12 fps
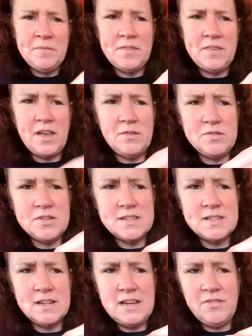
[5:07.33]
So
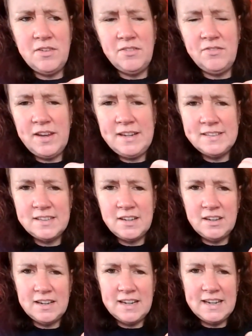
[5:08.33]
just leave her face
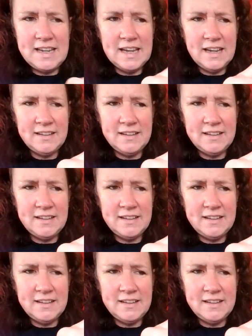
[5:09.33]
cut clear